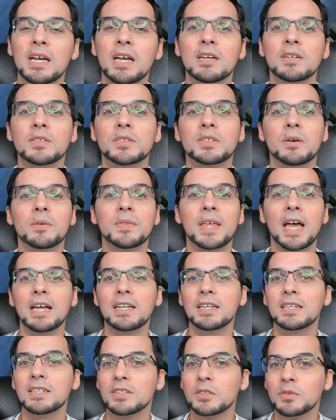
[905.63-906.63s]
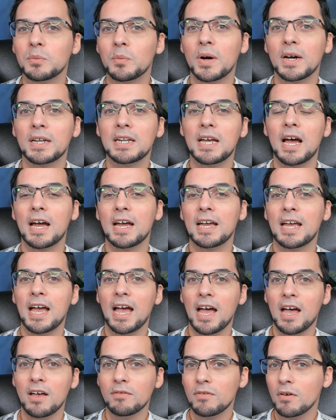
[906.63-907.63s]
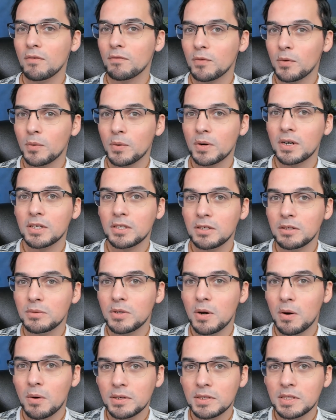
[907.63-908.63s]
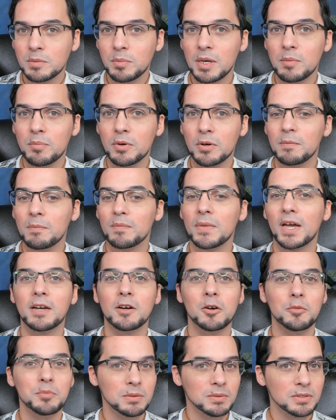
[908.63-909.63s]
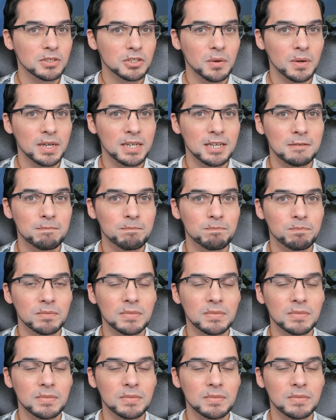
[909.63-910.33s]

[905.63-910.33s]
So that is what I have for you Taurus people. I hope you enjoyed it.